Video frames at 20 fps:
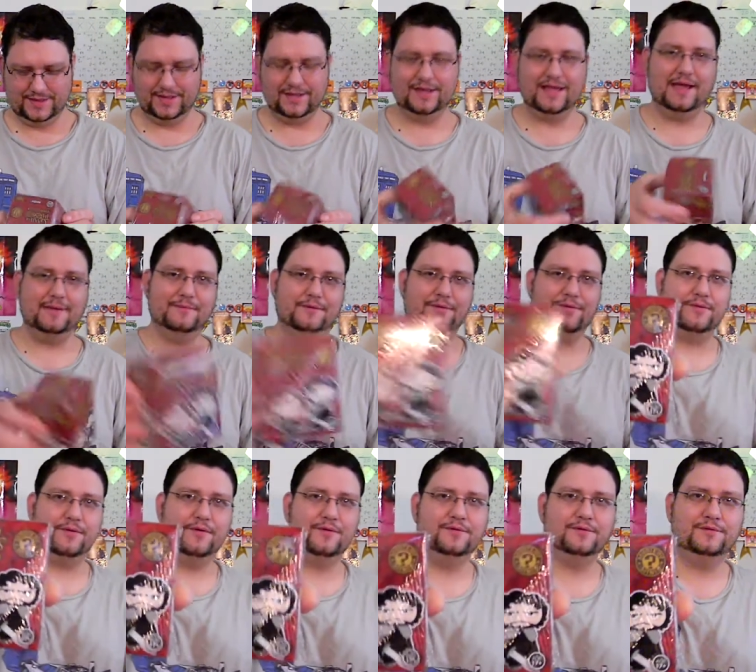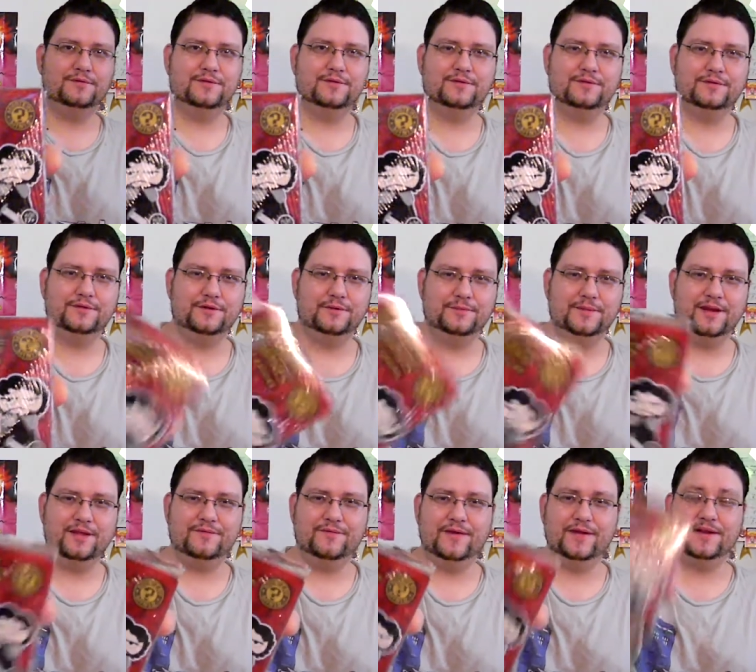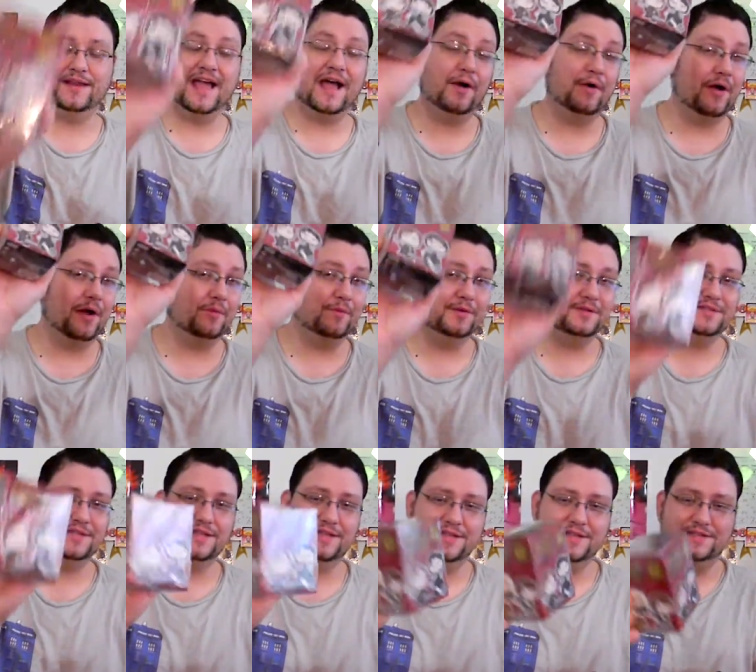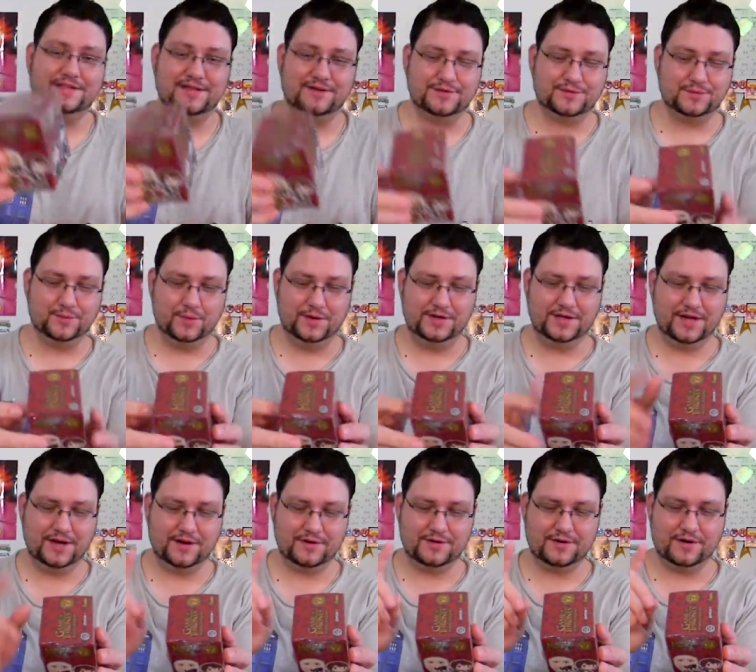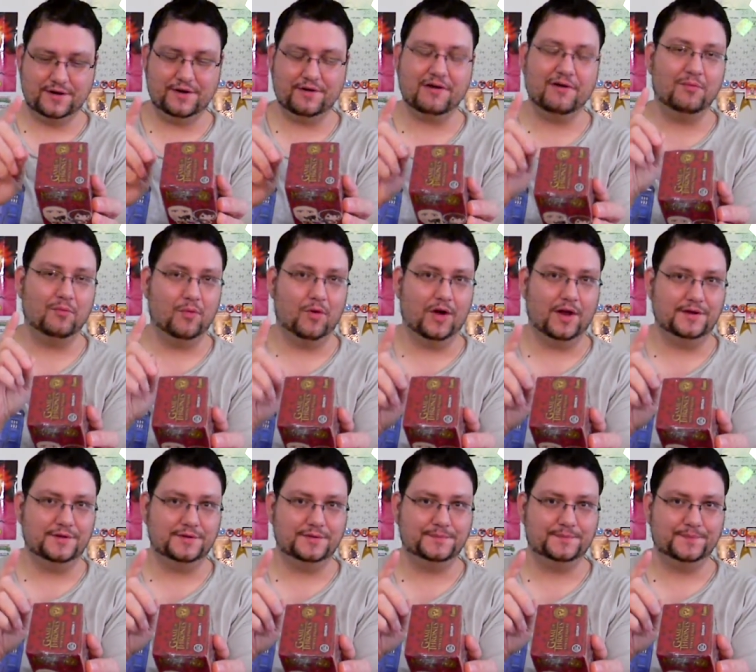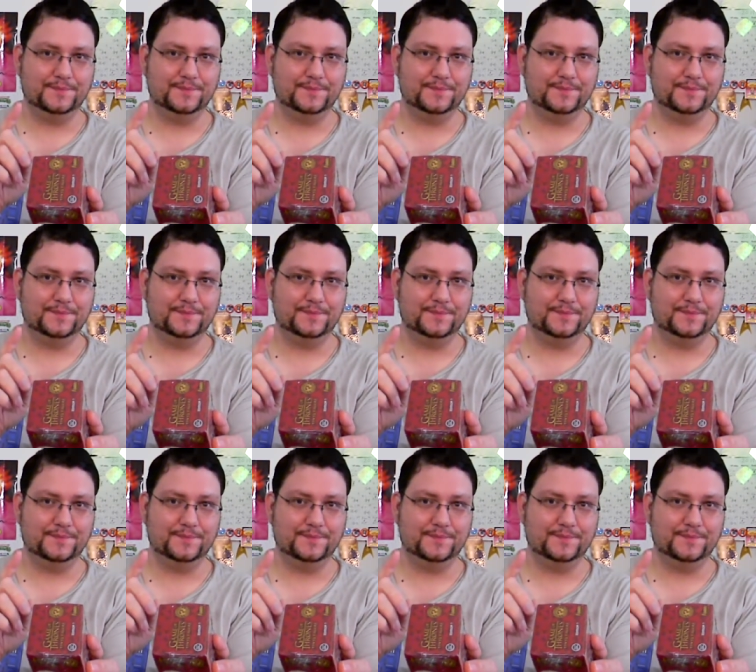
Game of Thrones, little mini Now, I will say this. There is one character on here I want.